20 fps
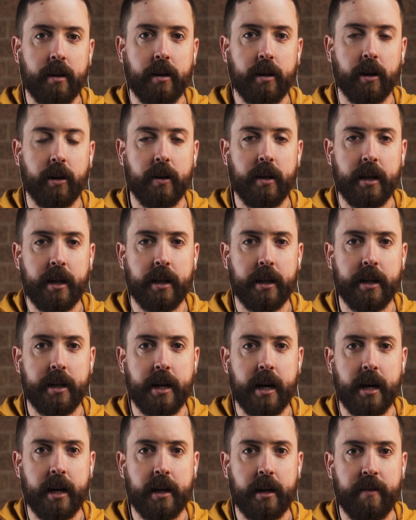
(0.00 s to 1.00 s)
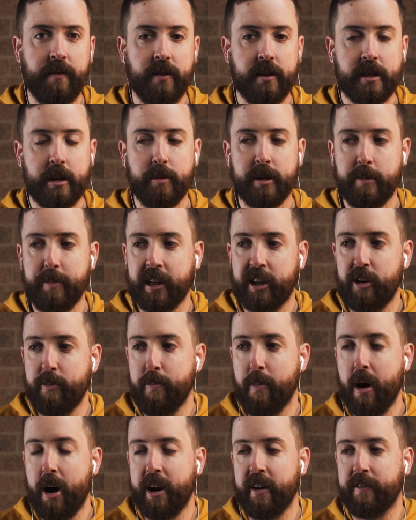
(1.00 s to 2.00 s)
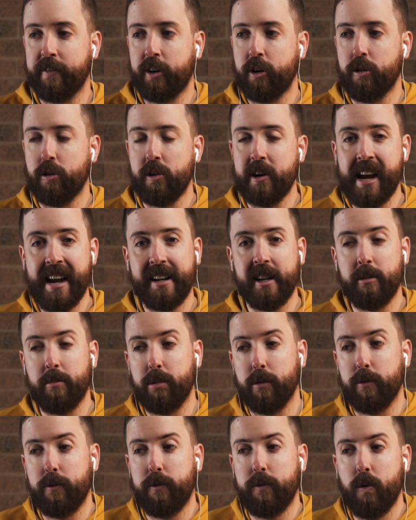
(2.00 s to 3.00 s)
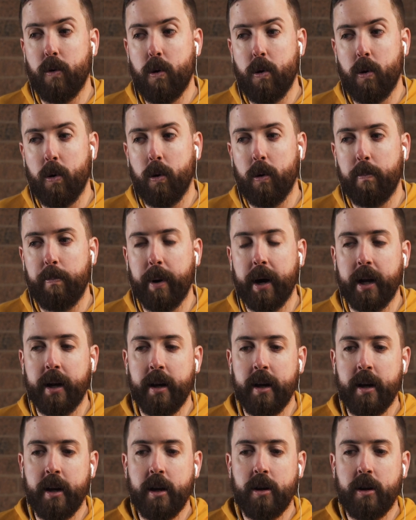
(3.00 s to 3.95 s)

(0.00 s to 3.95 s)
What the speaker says: at the end of the day, if it's something you might have created before, but